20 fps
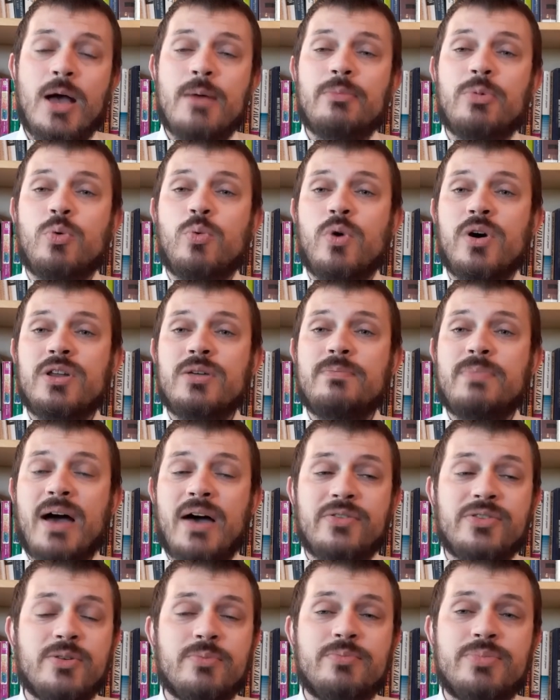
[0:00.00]
But what
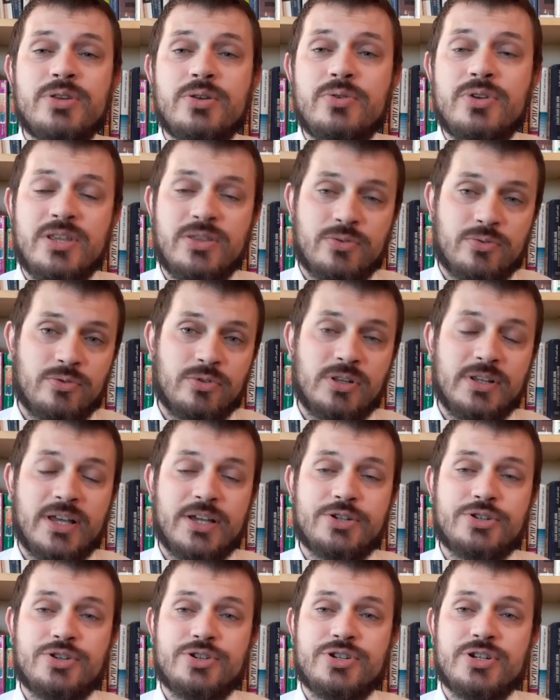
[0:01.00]
about the beauty in the
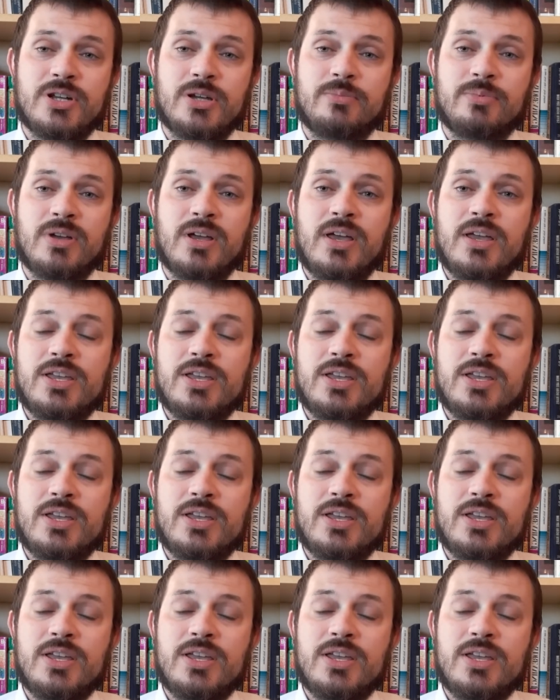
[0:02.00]
relationship?